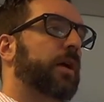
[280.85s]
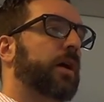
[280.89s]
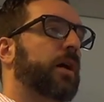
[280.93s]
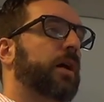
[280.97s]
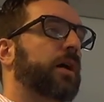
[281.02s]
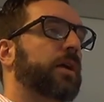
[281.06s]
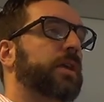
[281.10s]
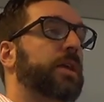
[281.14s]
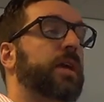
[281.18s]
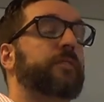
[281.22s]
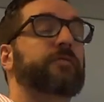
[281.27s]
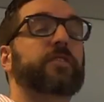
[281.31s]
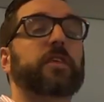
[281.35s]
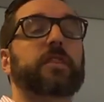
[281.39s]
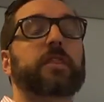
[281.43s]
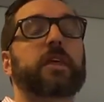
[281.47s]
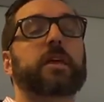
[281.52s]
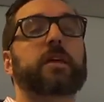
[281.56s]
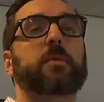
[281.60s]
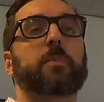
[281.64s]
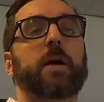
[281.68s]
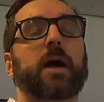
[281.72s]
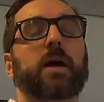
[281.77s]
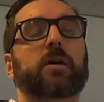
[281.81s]
Uh, you have to
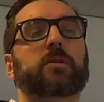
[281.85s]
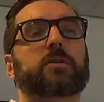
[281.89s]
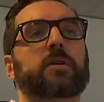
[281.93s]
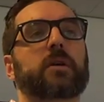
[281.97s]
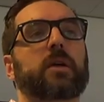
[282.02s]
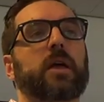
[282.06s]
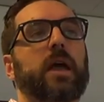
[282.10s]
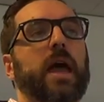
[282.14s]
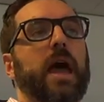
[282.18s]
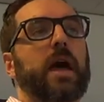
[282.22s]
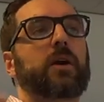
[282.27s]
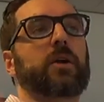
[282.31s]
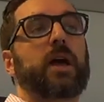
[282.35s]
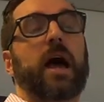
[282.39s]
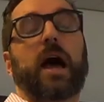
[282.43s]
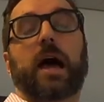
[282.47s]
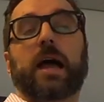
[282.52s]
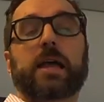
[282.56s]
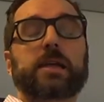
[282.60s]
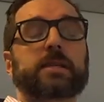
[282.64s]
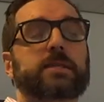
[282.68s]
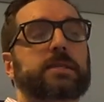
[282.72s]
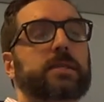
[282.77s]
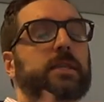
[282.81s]
think about how to
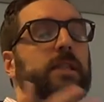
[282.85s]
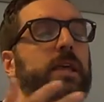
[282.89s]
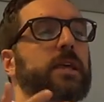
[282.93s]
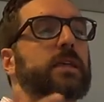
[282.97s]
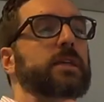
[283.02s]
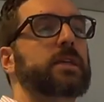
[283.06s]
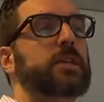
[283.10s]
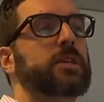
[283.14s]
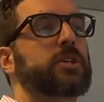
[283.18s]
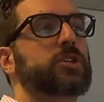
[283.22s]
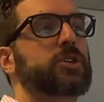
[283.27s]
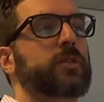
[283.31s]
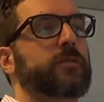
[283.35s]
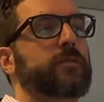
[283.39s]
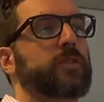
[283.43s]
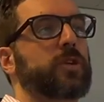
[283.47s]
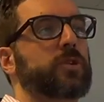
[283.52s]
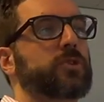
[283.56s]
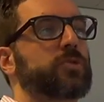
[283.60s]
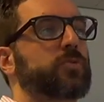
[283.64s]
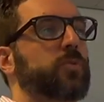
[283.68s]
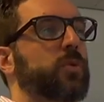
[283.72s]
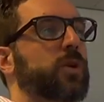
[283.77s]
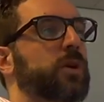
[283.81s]
isolate each of
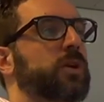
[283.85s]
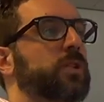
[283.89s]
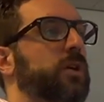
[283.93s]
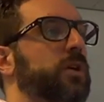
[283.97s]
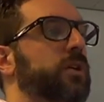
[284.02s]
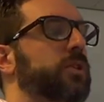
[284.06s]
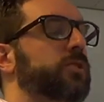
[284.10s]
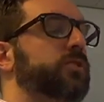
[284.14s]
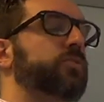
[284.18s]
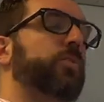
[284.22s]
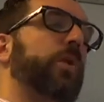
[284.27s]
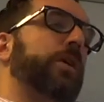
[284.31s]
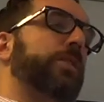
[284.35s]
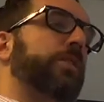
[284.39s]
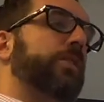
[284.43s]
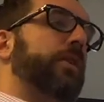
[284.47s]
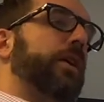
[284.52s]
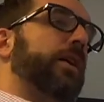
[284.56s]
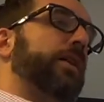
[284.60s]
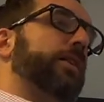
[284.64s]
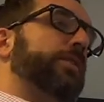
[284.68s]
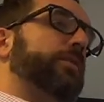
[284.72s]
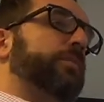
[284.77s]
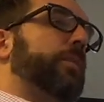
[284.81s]
those workloads, whether or
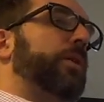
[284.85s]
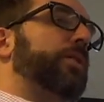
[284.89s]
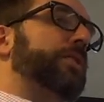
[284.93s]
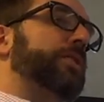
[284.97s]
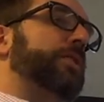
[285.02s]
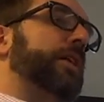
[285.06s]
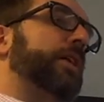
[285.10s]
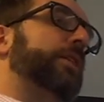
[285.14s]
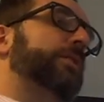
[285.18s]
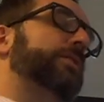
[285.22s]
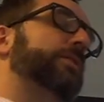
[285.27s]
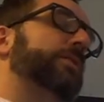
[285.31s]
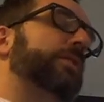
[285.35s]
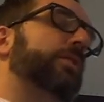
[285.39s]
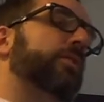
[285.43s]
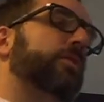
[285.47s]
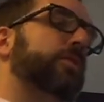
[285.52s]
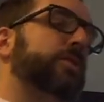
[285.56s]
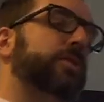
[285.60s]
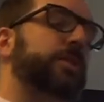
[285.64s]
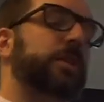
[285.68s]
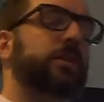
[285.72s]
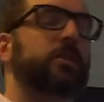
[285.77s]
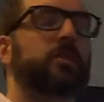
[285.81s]
not it's multi-tenancy on
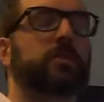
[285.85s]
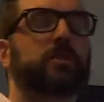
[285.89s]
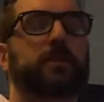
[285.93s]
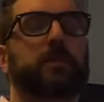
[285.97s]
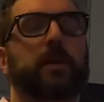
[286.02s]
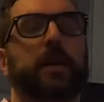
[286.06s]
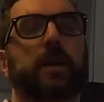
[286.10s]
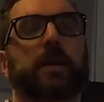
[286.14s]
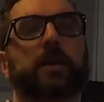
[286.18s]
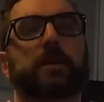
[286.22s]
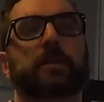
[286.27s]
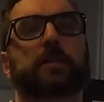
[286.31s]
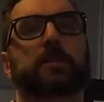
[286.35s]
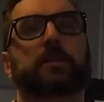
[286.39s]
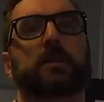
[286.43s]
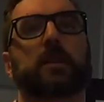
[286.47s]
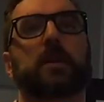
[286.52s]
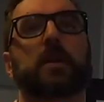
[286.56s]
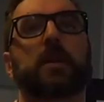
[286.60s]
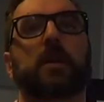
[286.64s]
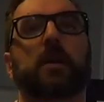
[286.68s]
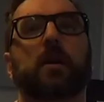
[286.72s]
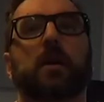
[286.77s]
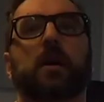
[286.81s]
a single device
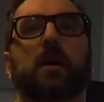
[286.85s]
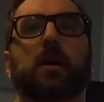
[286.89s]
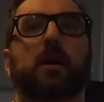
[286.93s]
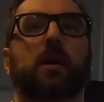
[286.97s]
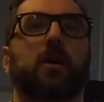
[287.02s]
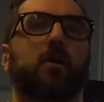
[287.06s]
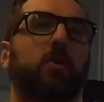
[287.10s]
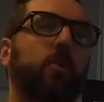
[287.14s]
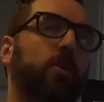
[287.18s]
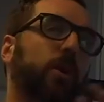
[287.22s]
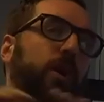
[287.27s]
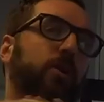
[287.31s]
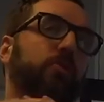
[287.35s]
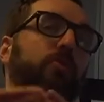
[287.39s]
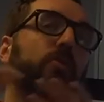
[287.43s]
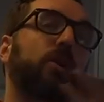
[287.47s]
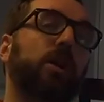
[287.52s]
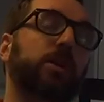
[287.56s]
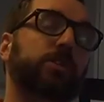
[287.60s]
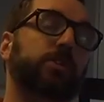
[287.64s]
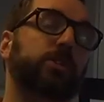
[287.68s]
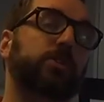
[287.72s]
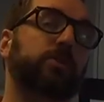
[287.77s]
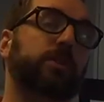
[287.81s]
uh, or
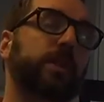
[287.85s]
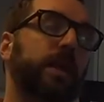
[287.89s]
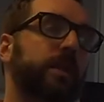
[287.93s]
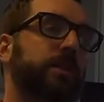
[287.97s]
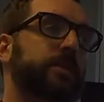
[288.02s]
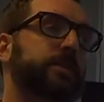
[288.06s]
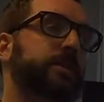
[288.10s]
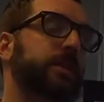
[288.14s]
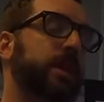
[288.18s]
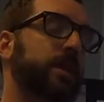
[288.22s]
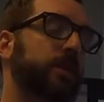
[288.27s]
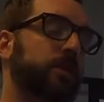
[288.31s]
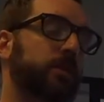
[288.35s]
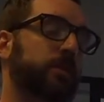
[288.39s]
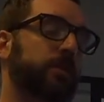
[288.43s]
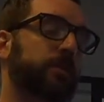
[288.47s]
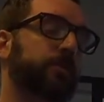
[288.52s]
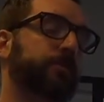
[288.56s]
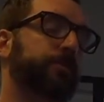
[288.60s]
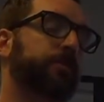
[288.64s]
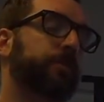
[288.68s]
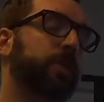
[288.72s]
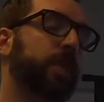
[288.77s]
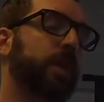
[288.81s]
across your data
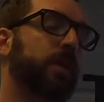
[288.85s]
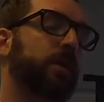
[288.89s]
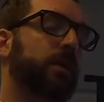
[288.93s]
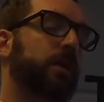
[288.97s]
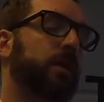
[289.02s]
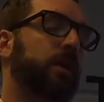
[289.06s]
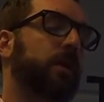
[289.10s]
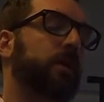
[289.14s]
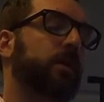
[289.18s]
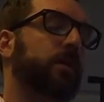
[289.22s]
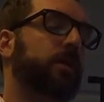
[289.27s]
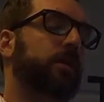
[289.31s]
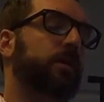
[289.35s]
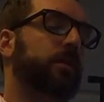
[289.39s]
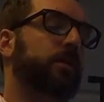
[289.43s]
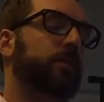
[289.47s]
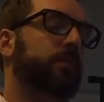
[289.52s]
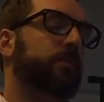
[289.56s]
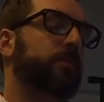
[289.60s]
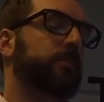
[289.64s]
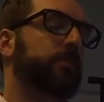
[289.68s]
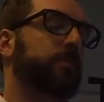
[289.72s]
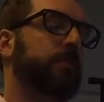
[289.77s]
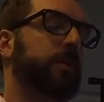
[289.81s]
center.
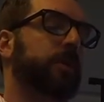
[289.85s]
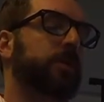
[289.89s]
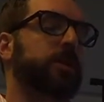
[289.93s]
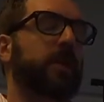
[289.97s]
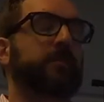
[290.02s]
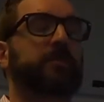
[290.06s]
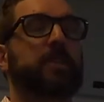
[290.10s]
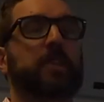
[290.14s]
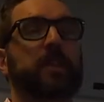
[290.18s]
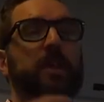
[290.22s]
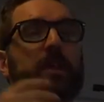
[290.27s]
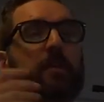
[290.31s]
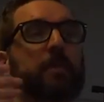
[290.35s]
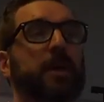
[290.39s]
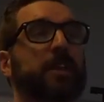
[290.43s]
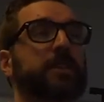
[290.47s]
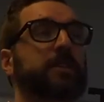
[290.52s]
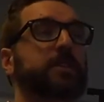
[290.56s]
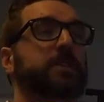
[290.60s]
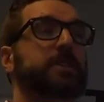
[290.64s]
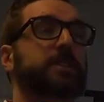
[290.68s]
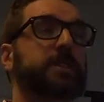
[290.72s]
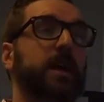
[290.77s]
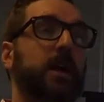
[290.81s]
Um, you have to think about
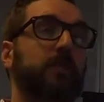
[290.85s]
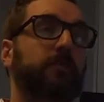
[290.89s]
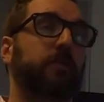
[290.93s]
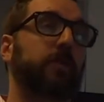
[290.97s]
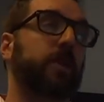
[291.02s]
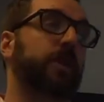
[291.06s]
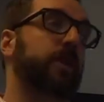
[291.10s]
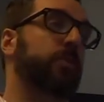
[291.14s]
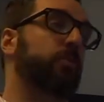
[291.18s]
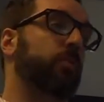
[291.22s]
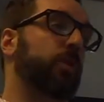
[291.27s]
discovery.